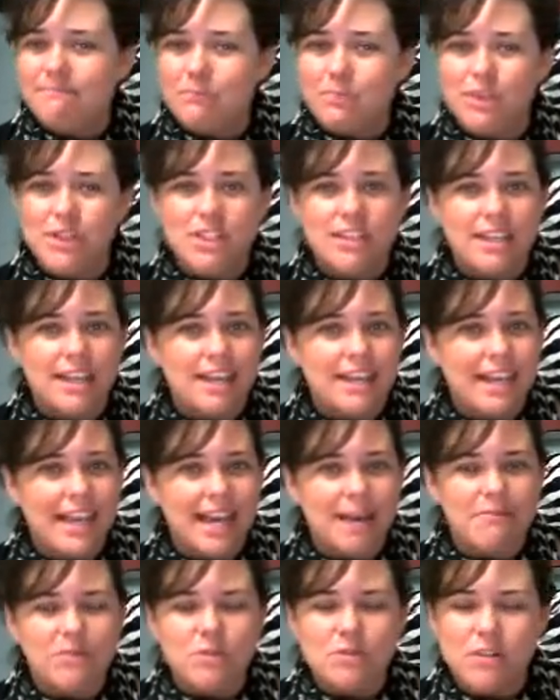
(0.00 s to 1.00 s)
Bridge that
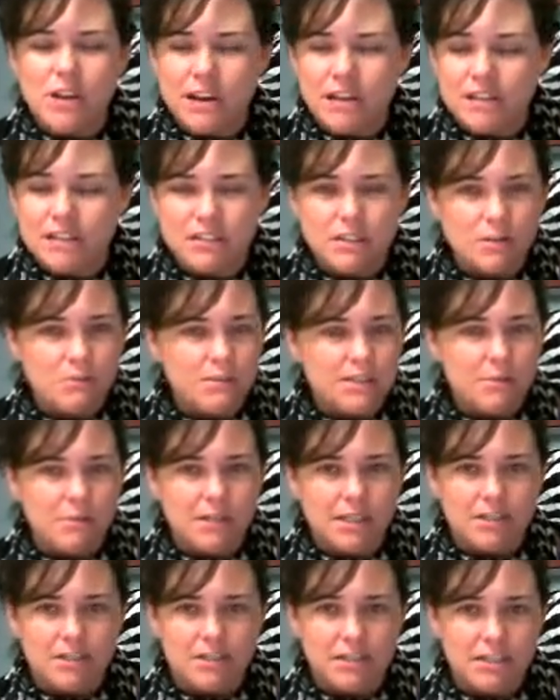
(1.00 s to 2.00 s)
gap. Do not assume
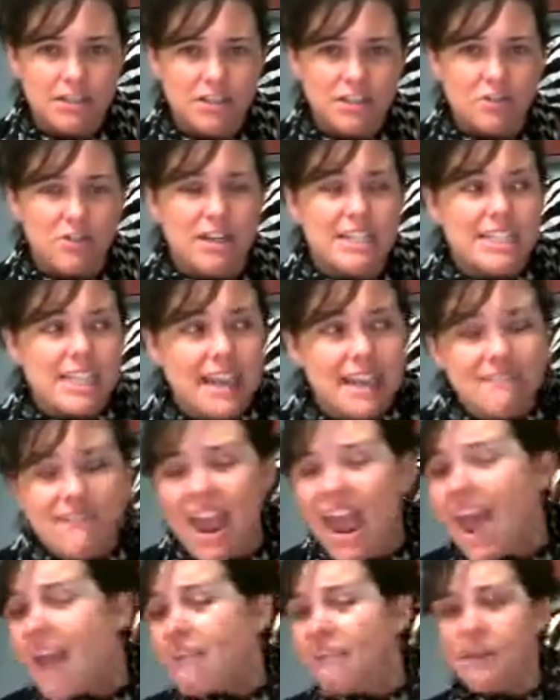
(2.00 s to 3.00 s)
someone else is going to do it, because if
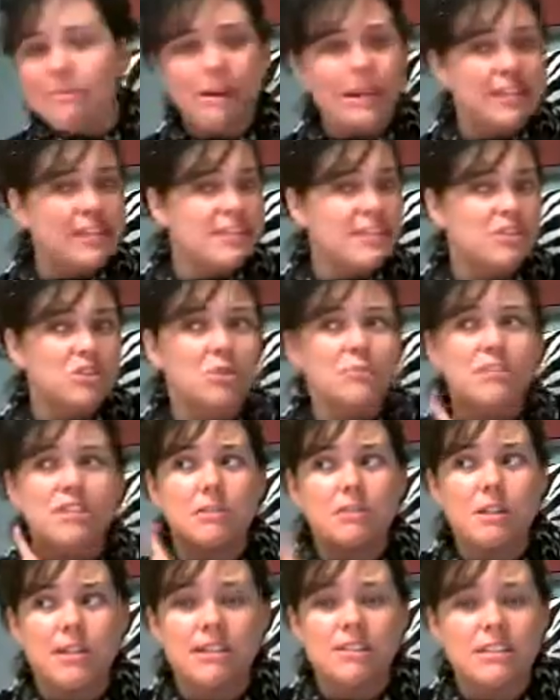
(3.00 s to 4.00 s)
everybody assumes
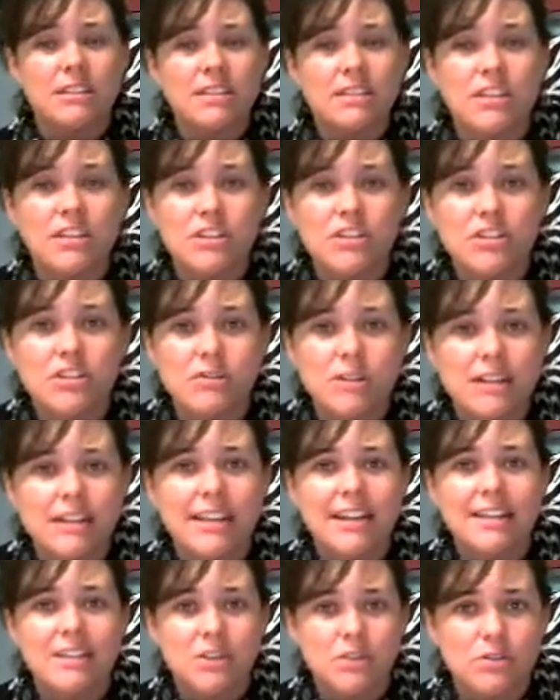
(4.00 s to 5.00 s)
someone else is going to do it,
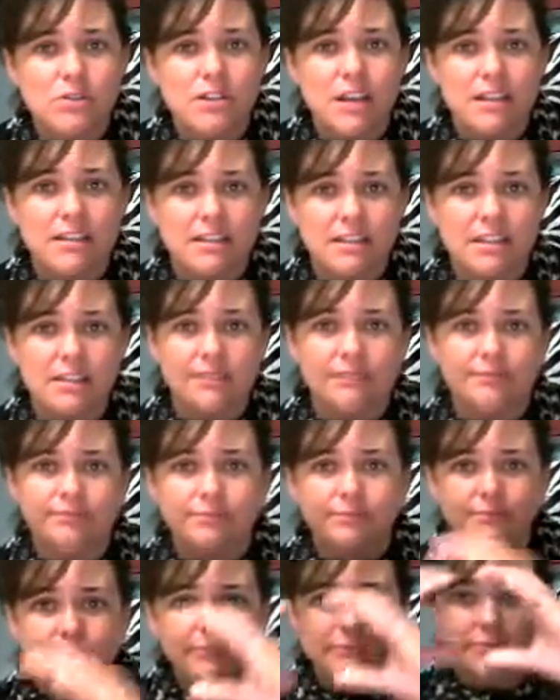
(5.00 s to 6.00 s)
guess who does it?
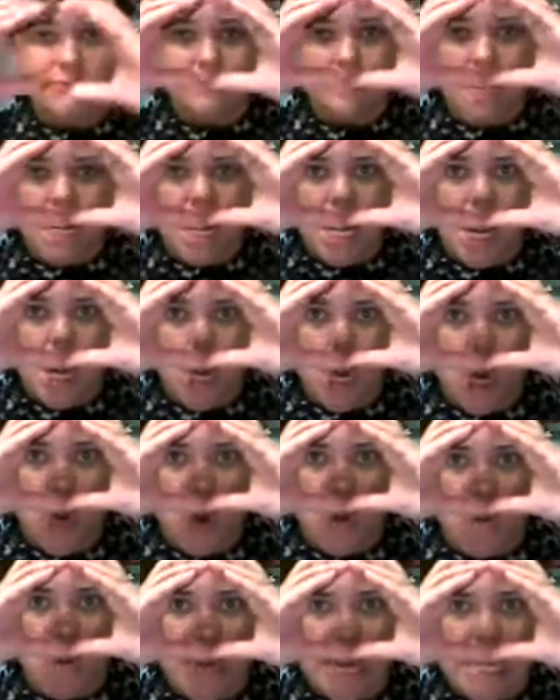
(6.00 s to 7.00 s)

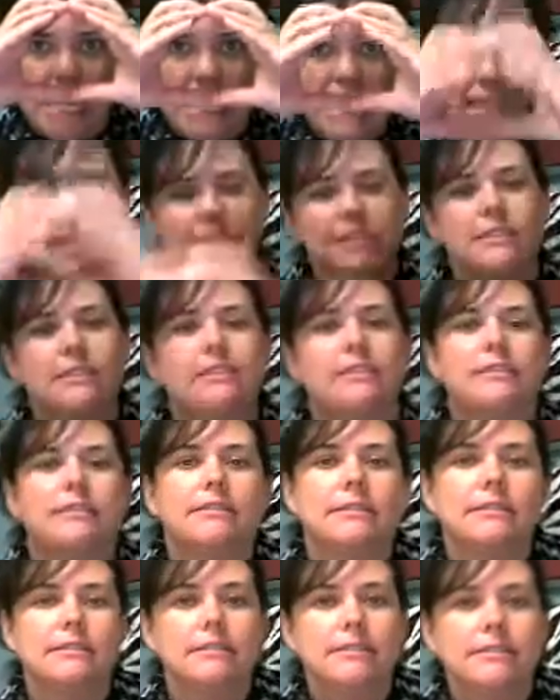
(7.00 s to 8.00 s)
Nobody.
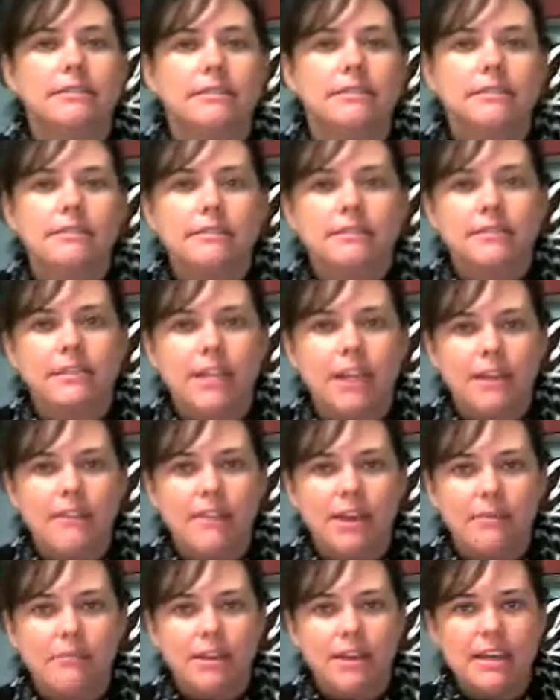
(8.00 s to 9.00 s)

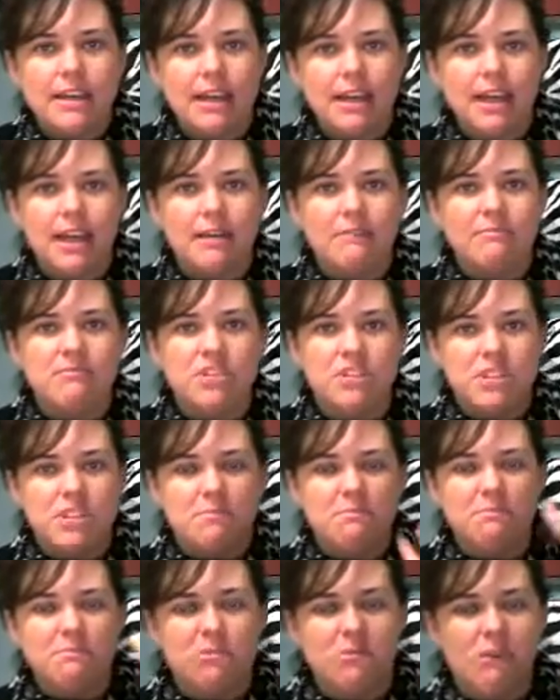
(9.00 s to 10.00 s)
And they become
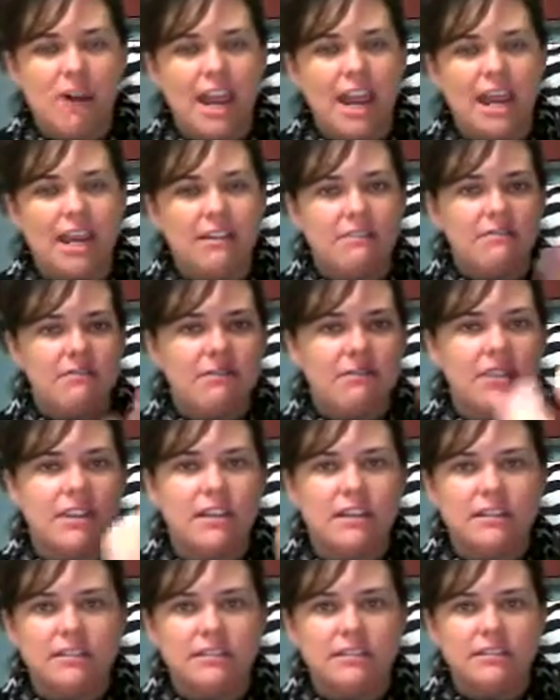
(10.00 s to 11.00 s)
just prey for
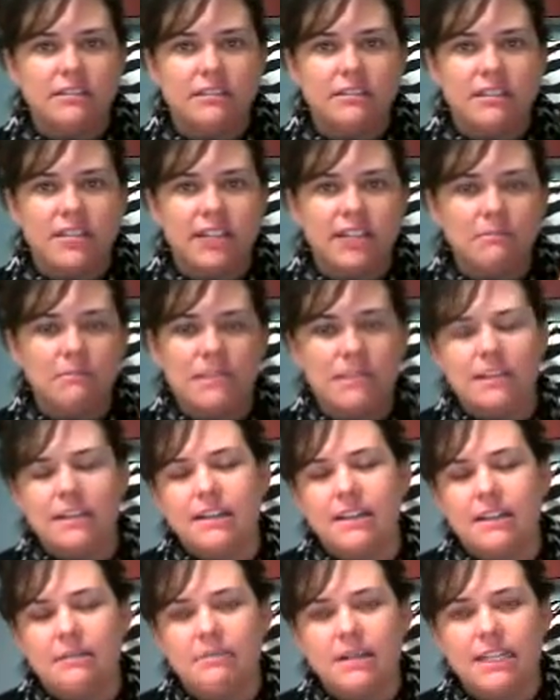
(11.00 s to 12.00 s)
the enemy to
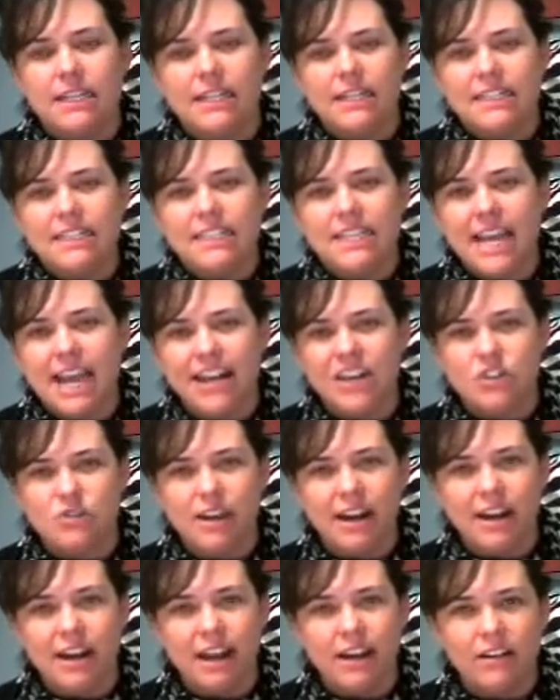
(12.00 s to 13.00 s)
come in and snatch
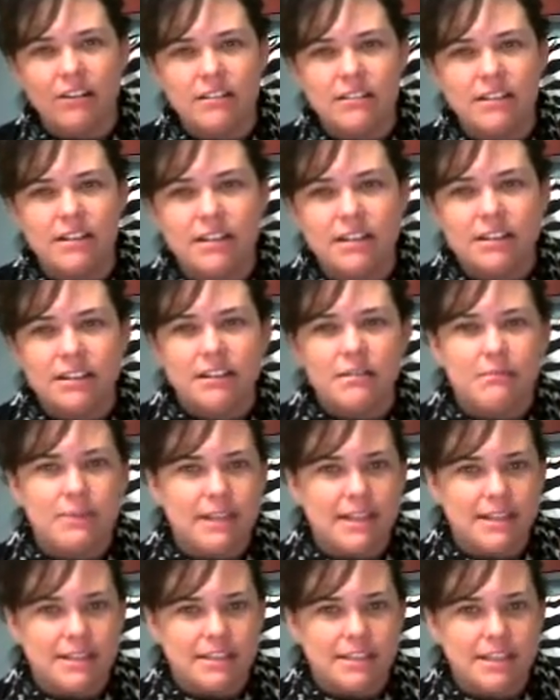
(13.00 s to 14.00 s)
right out
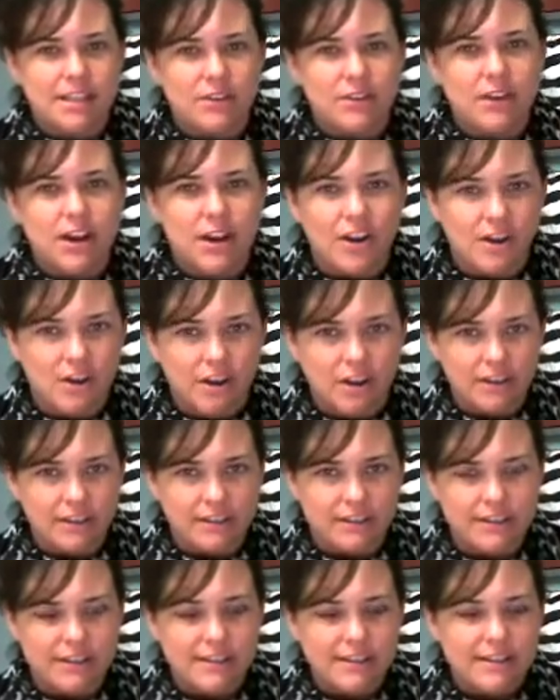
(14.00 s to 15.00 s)
because they're not
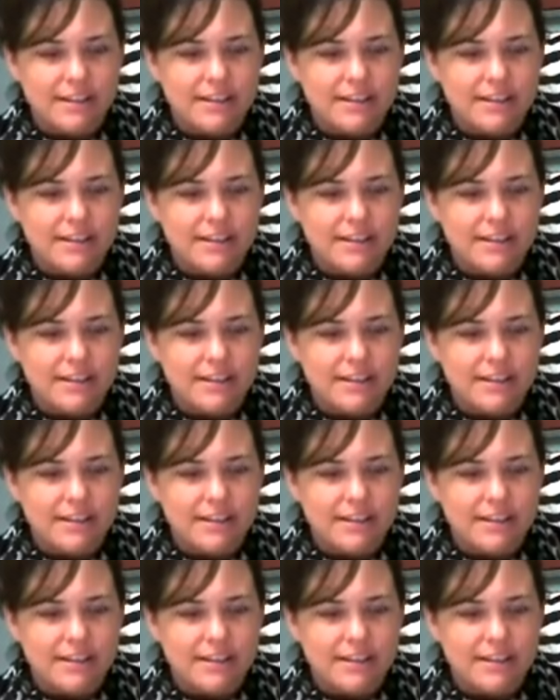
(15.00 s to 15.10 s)
guarded.